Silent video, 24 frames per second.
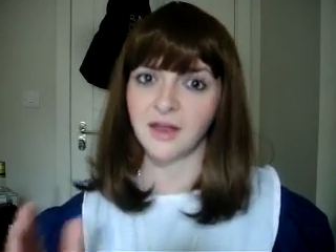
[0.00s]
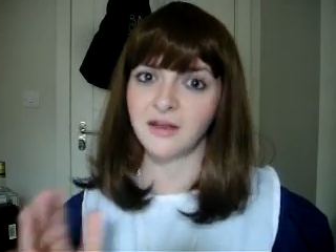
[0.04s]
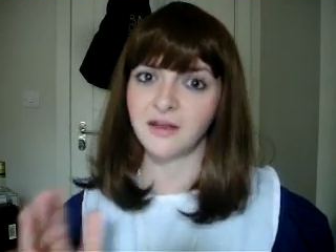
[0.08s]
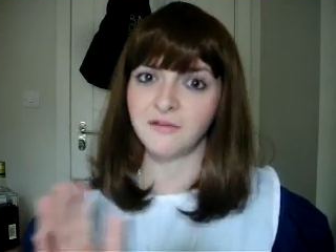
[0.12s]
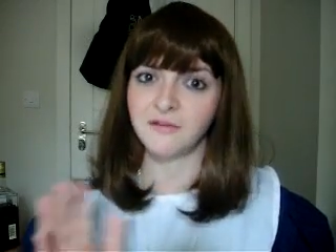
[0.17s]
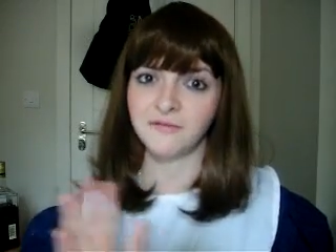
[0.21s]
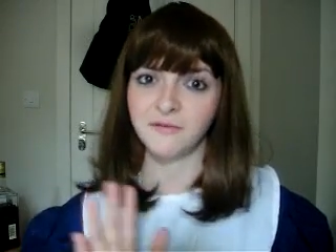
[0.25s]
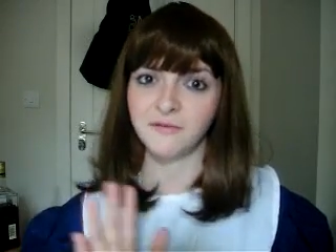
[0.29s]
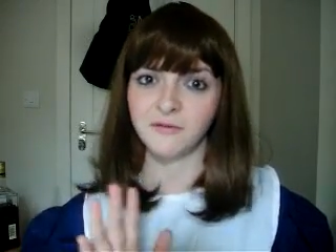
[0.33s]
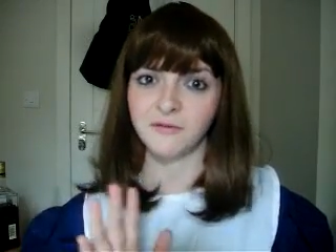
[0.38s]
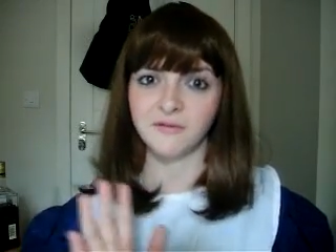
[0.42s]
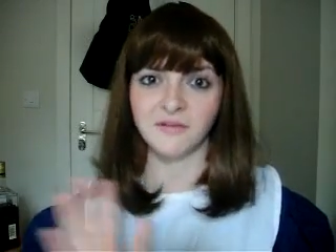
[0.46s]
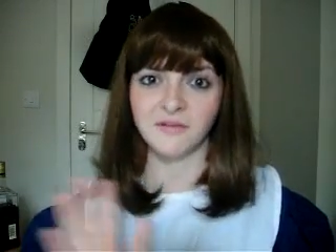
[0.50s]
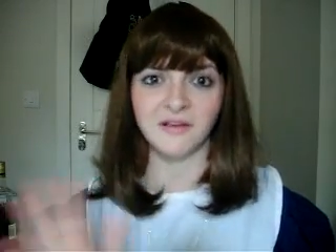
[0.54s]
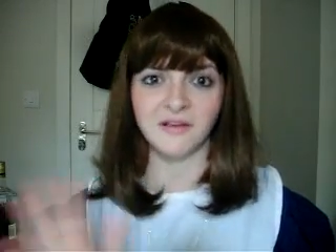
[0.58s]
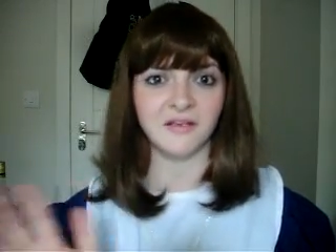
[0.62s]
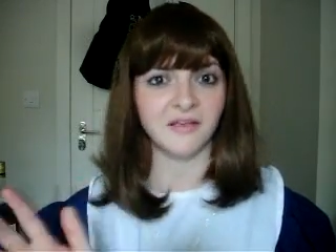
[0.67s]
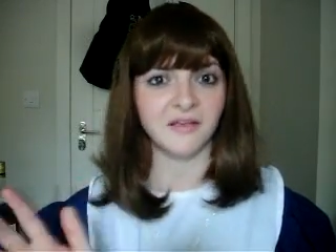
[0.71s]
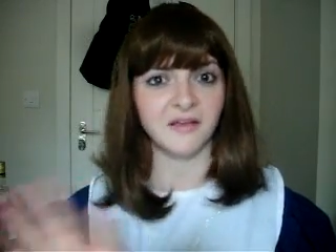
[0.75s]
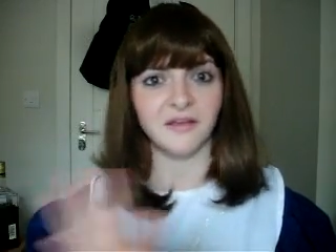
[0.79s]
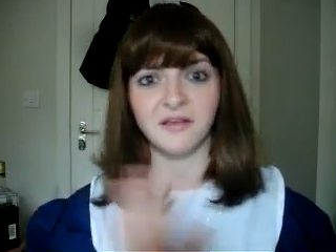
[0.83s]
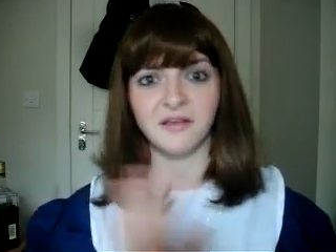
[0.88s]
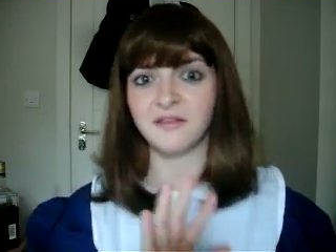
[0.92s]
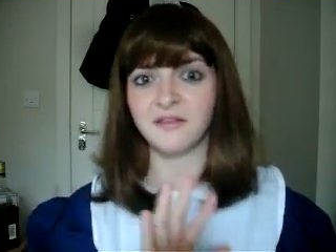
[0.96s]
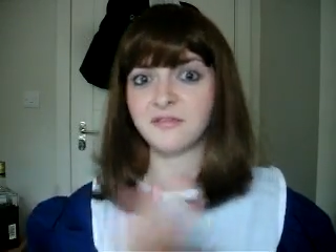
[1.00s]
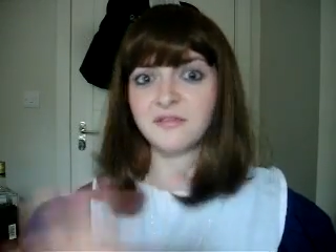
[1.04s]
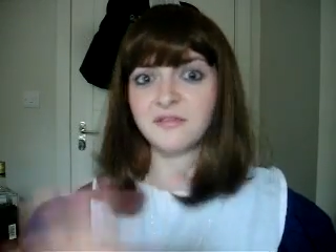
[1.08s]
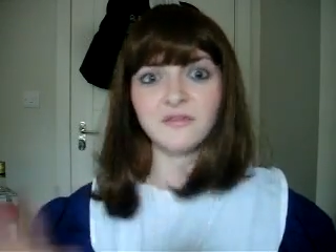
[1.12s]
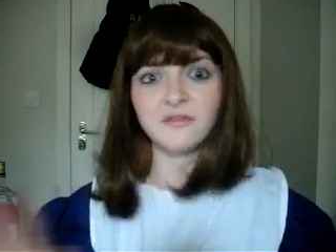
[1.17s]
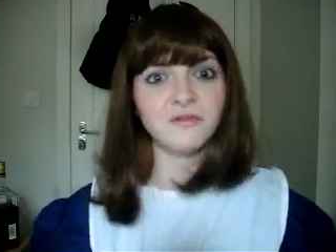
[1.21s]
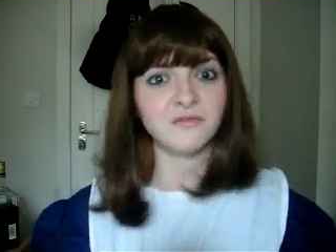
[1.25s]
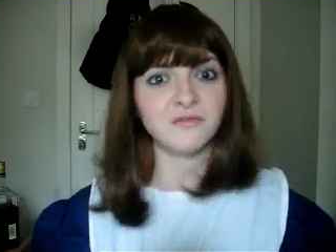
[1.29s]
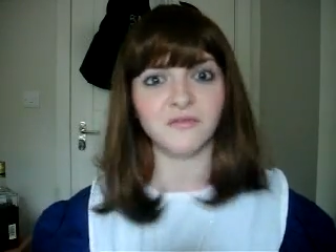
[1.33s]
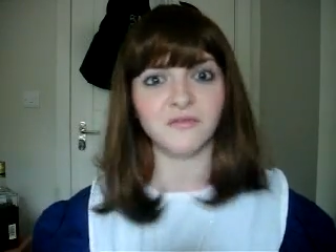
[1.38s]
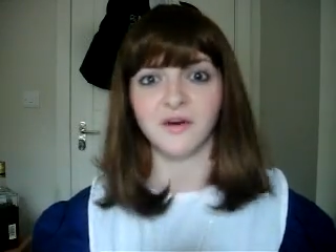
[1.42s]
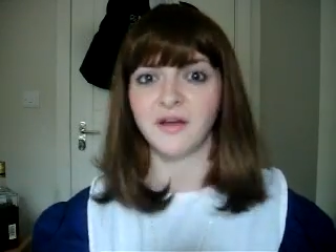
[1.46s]
and it feels like
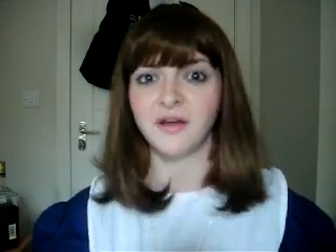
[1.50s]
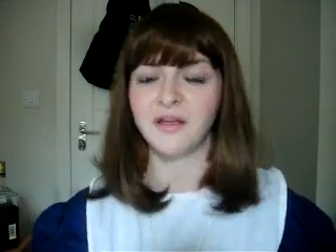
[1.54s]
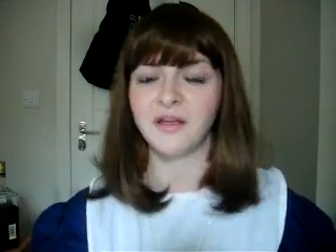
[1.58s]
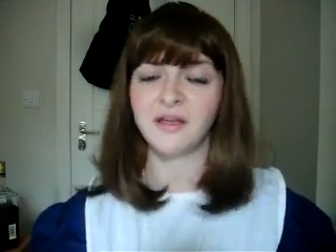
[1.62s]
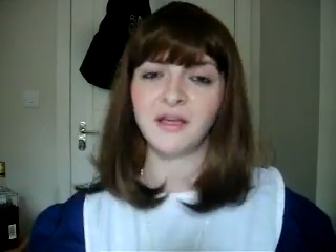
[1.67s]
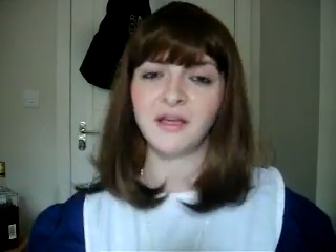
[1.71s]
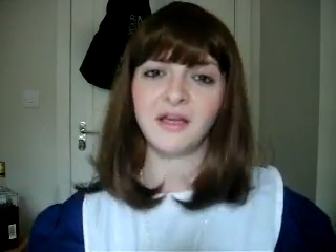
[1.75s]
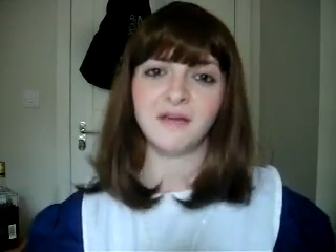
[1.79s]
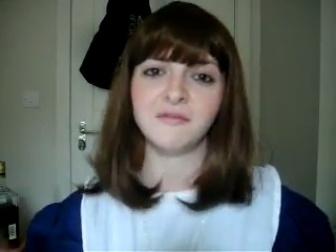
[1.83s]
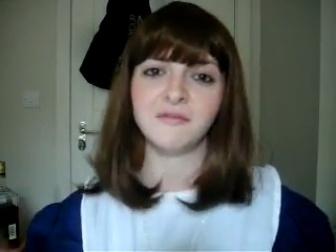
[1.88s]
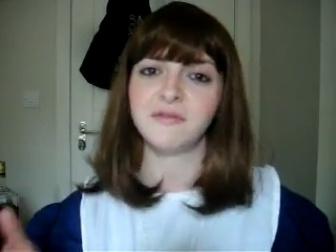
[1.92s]
it's not right.